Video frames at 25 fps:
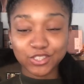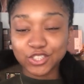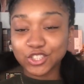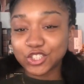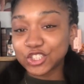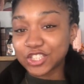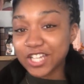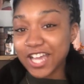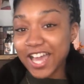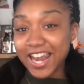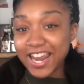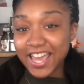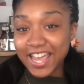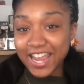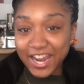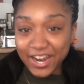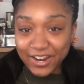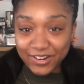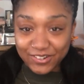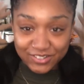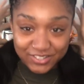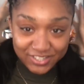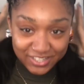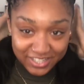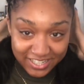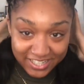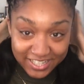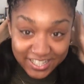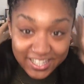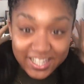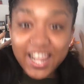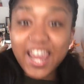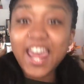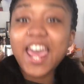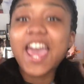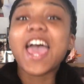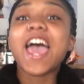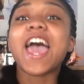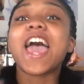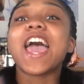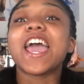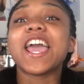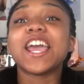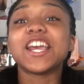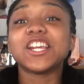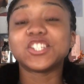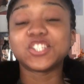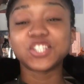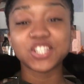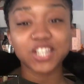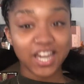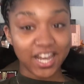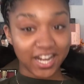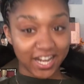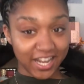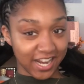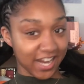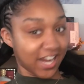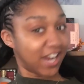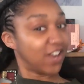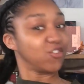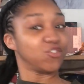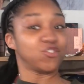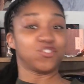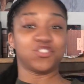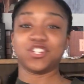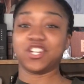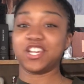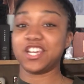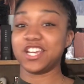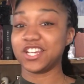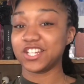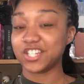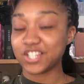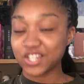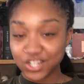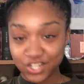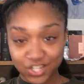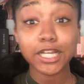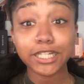She got a hair did. Hey, she got a hair did.